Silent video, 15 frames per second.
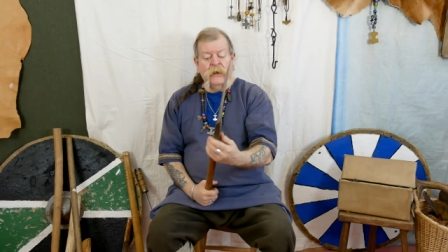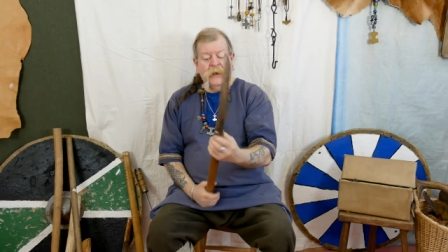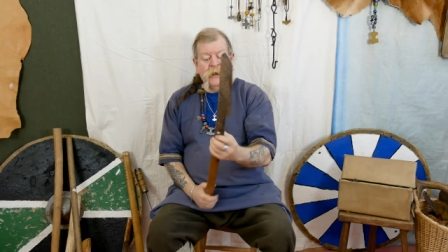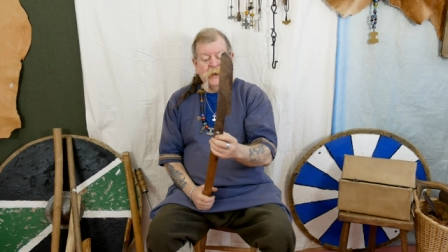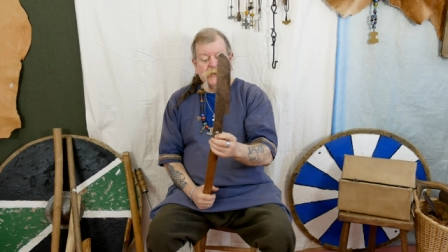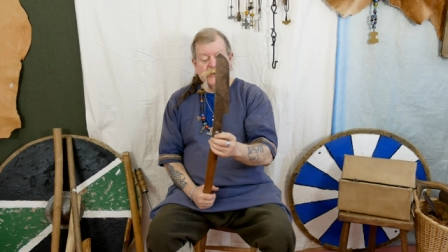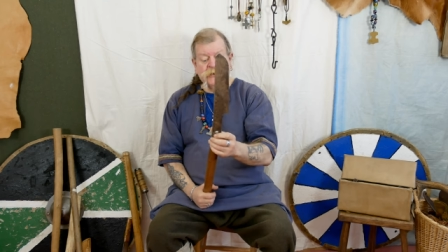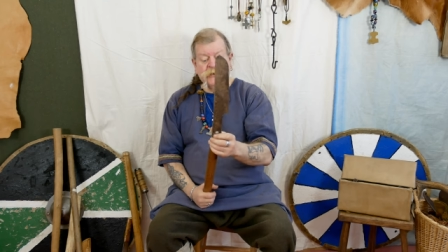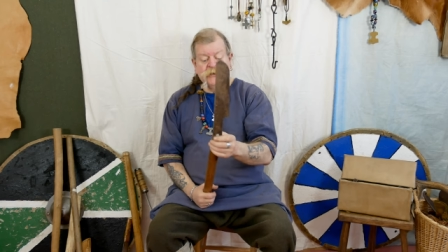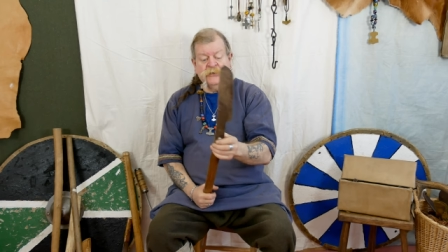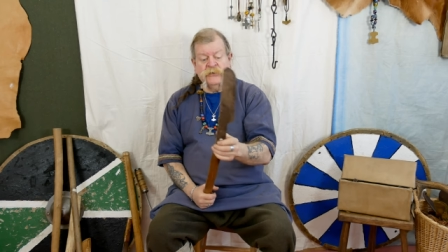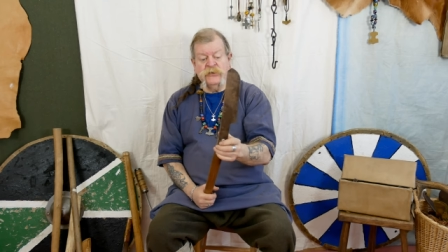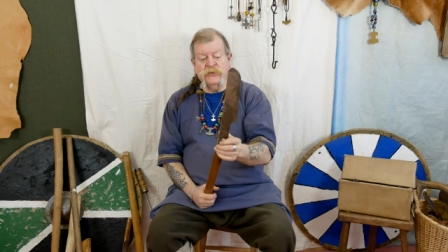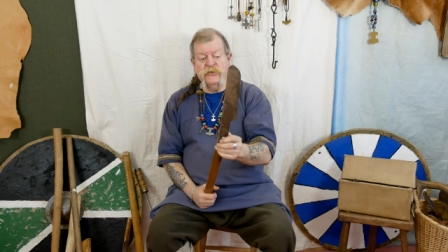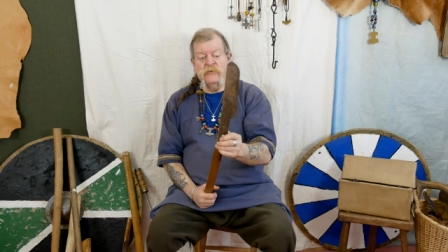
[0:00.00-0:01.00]
actually
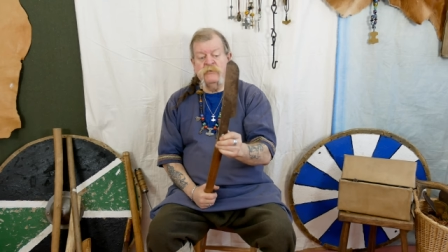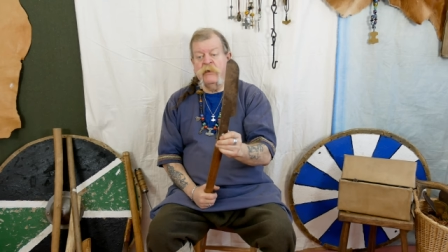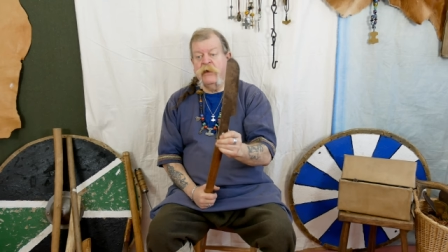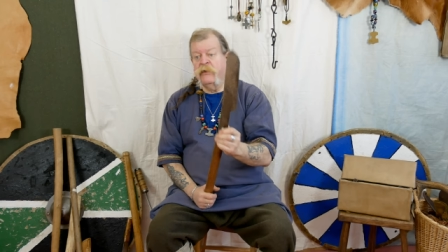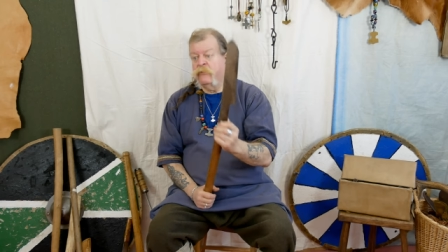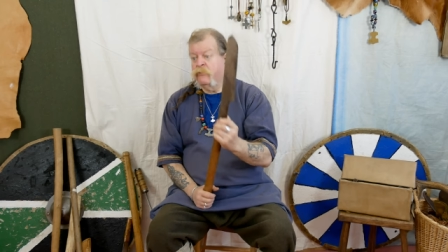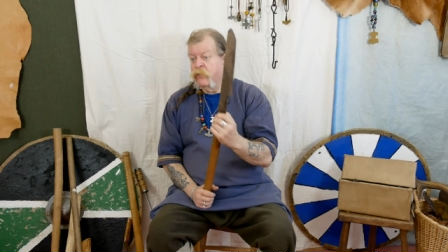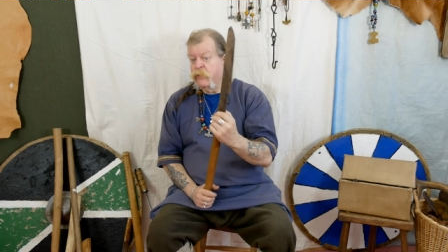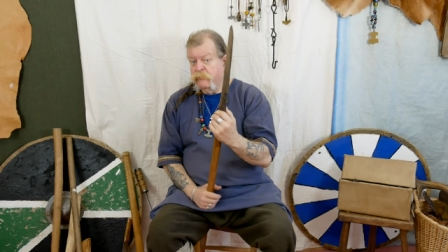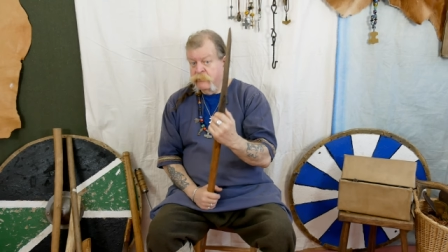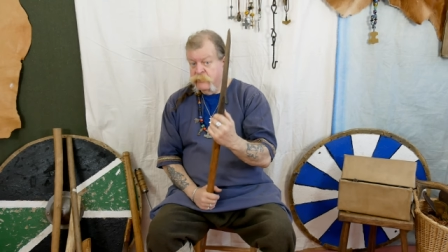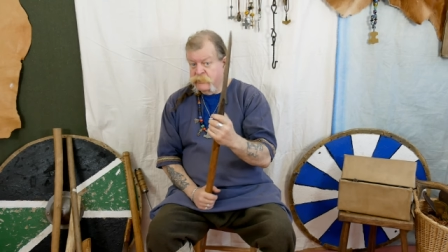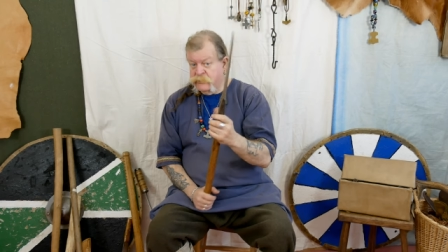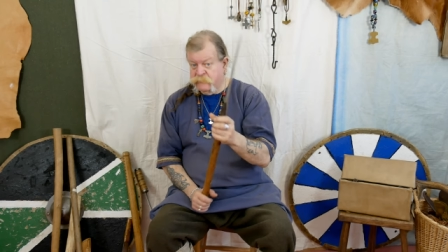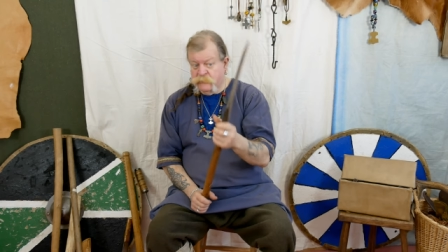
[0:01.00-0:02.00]
introduced by the
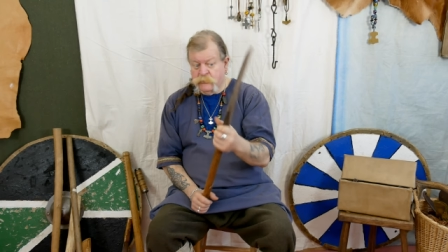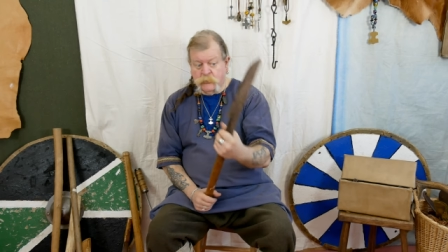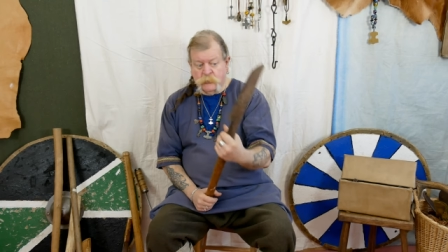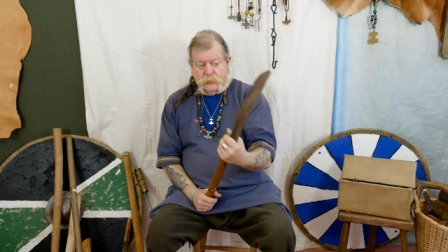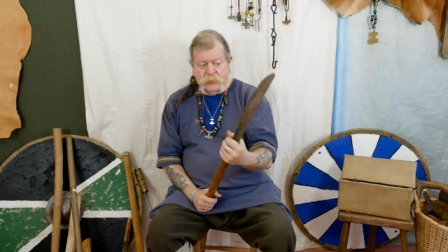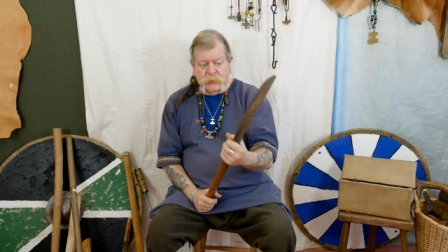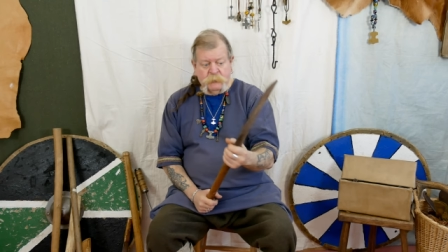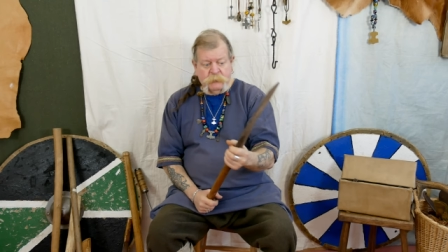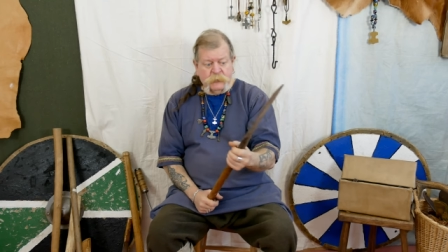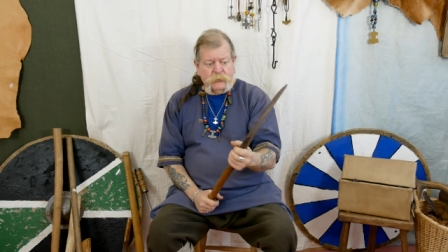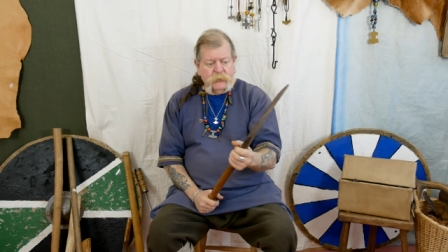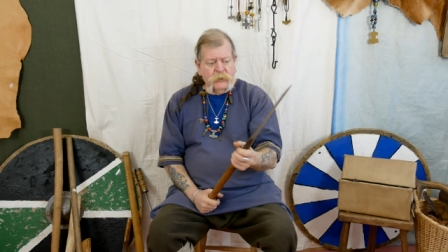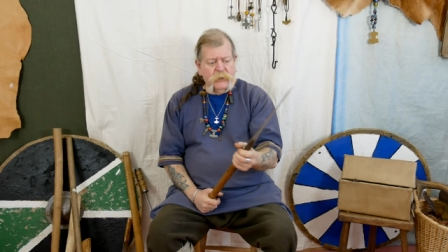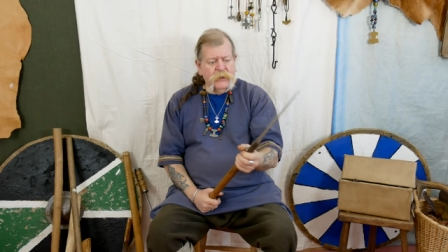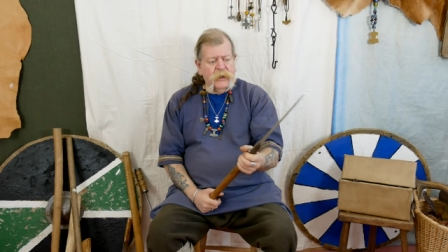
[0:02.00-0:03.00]
Romans of all
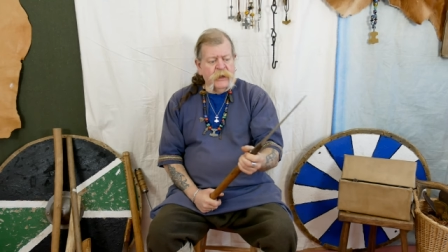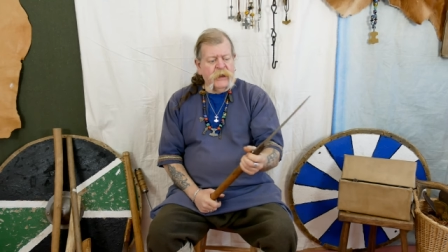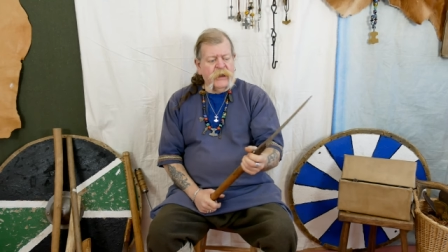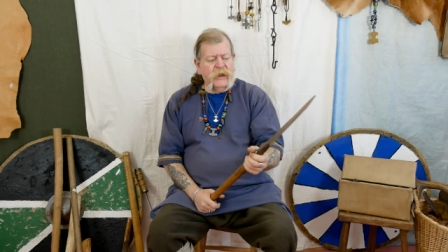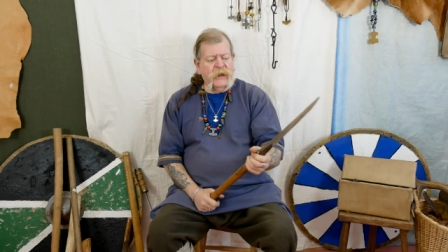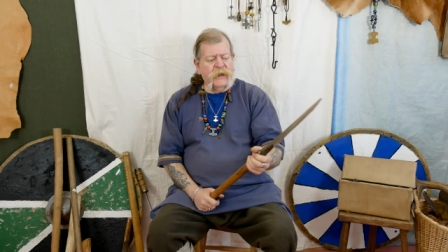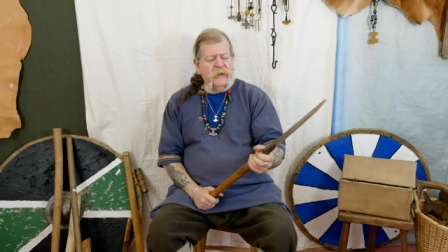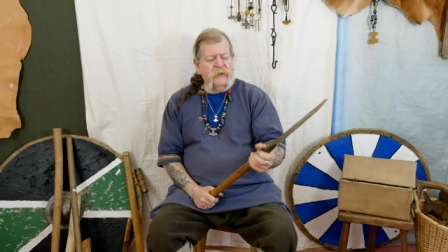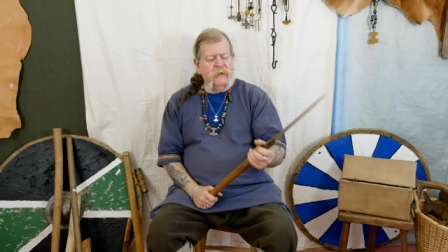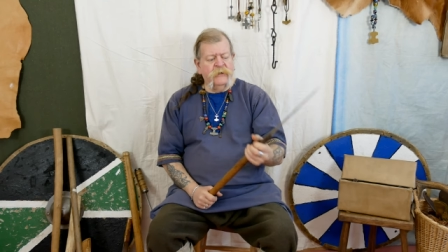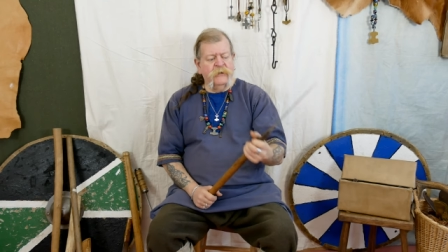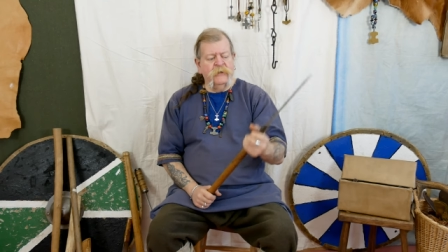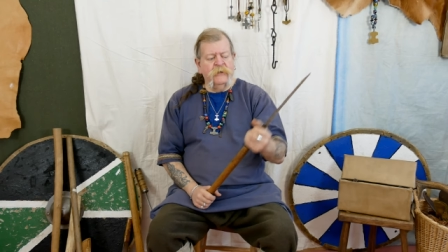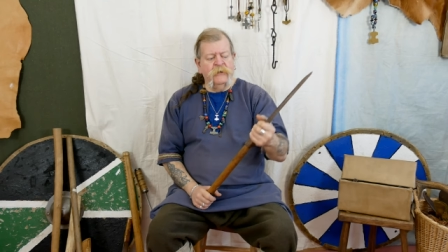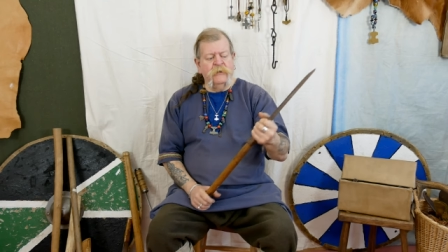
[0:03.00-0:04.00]
people. And
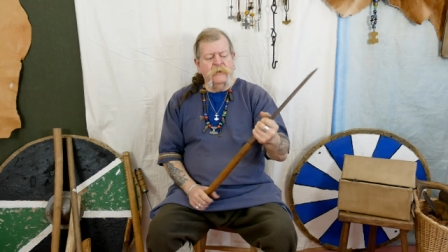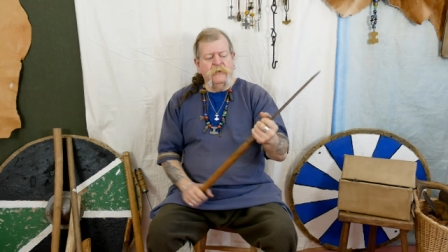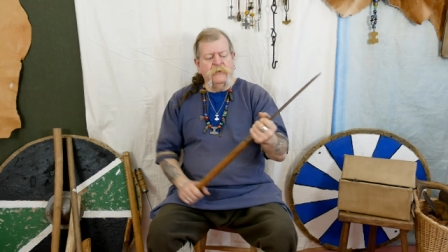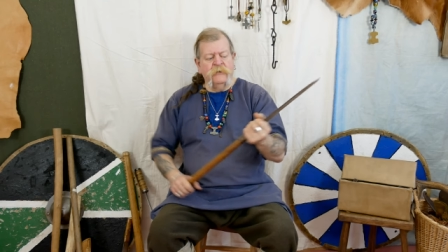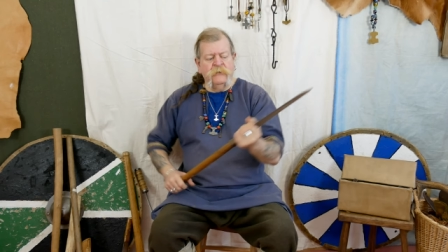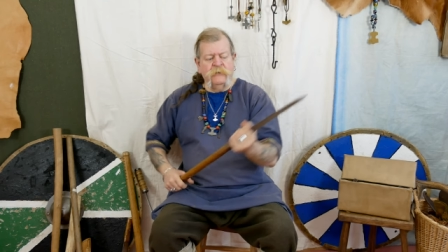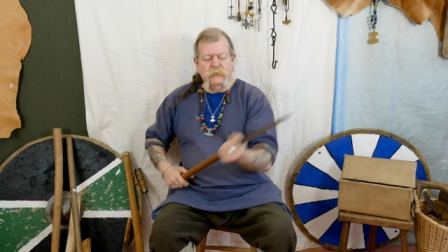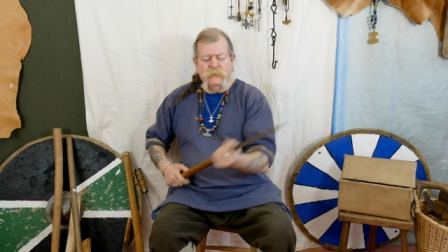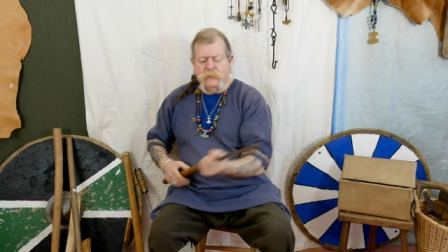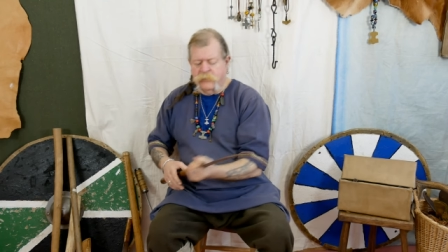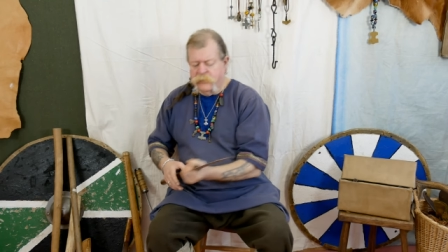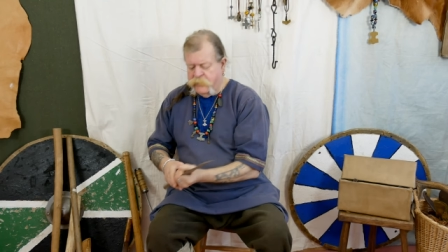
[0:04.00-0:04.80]
you can